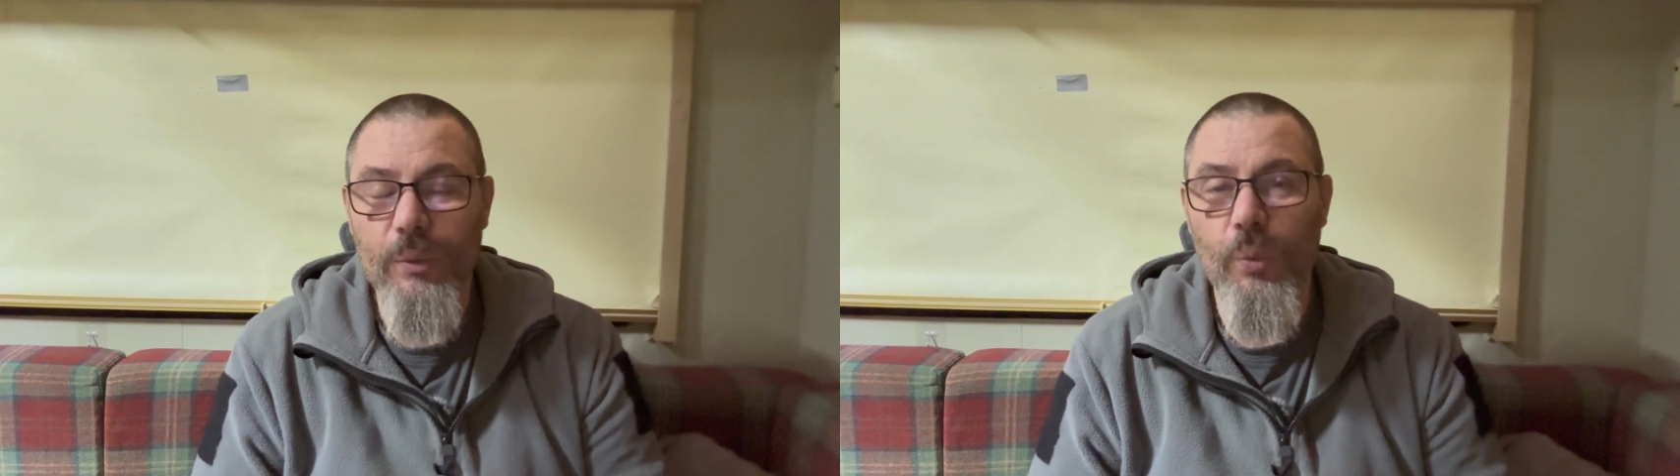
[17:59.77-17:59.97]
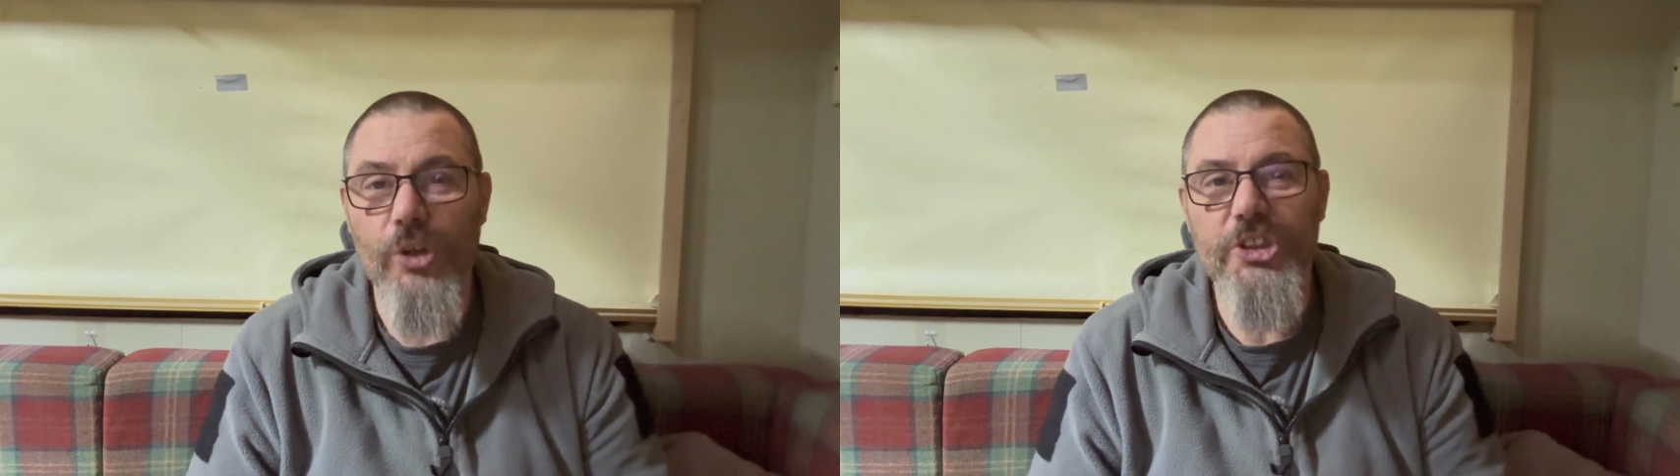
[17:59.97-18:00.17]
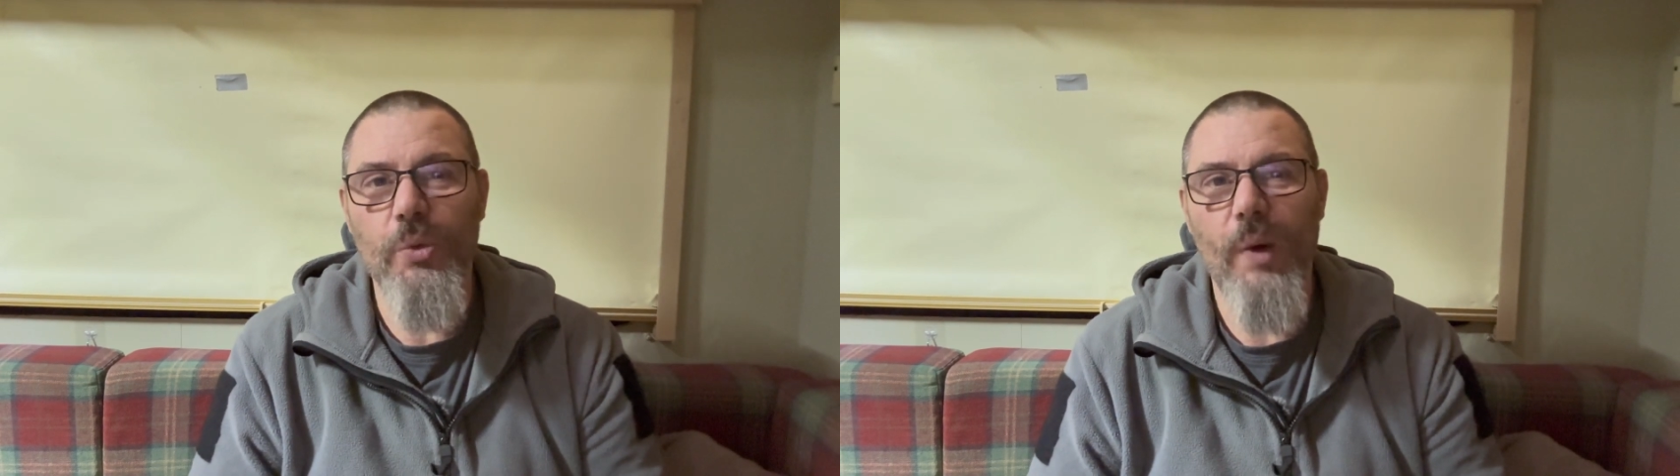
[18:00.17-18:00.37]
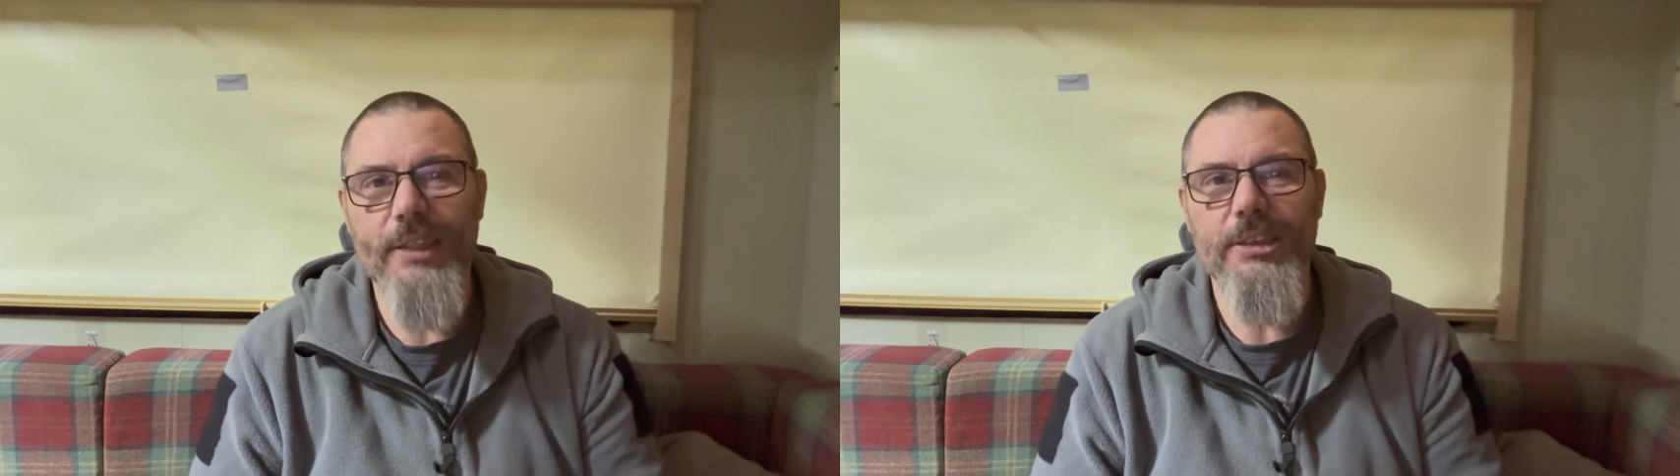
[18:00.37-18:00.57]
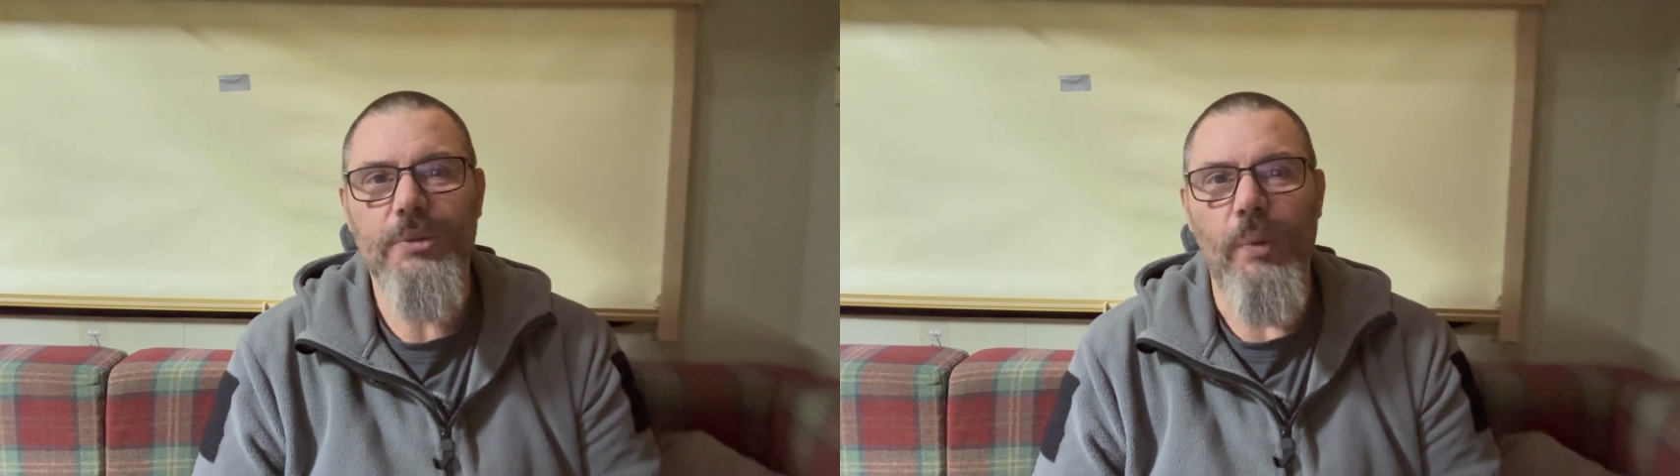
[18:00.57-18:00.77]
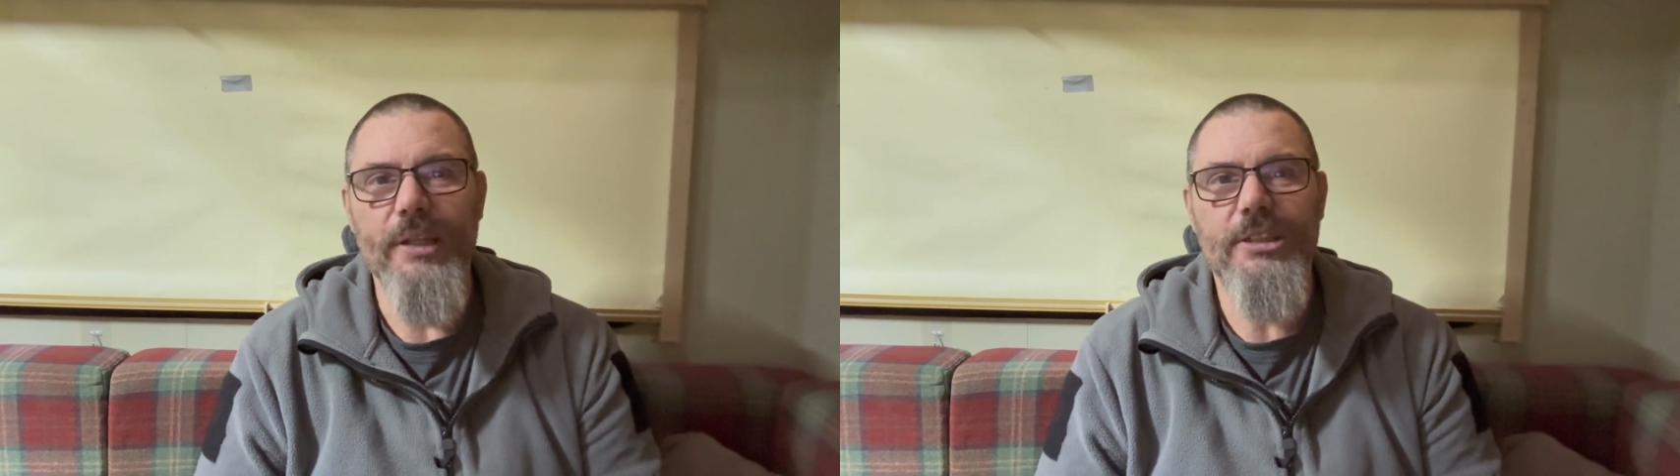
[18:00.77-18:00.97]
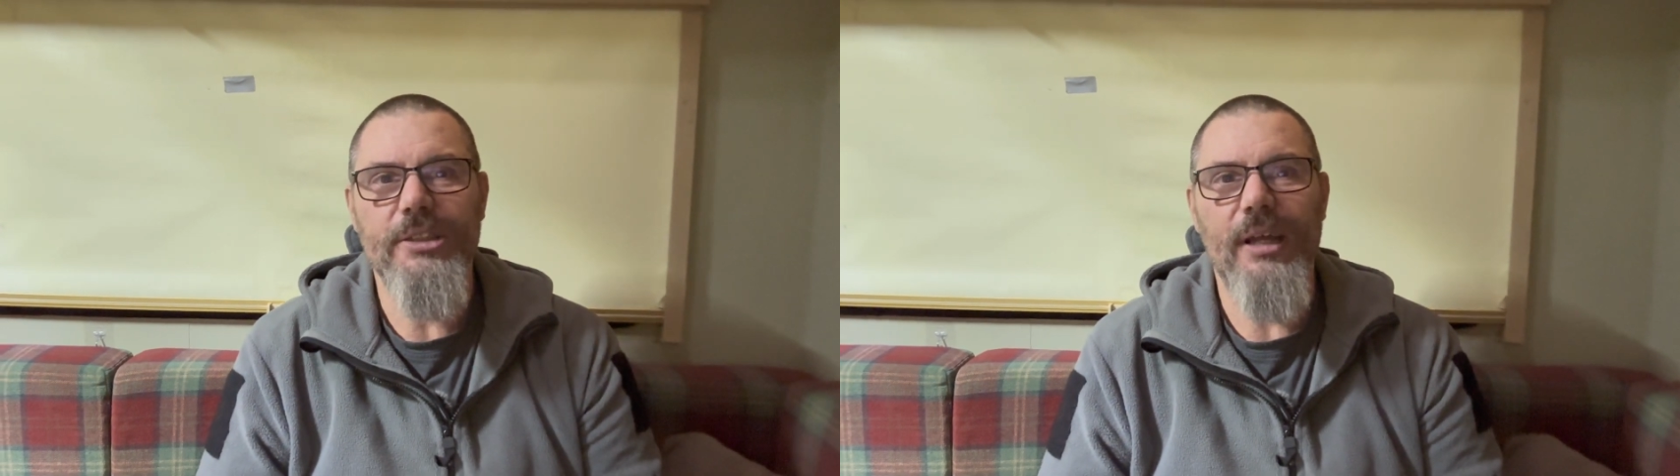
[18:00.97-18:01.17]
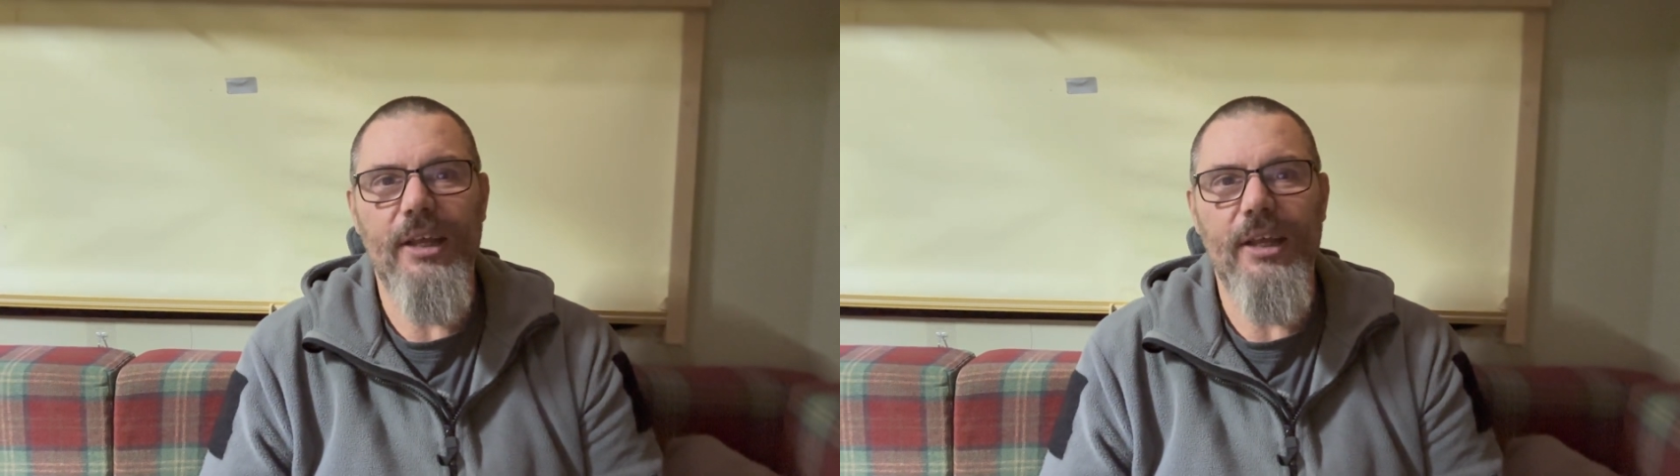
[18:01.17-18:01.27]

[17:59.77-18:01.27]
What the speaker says: was the wettest winter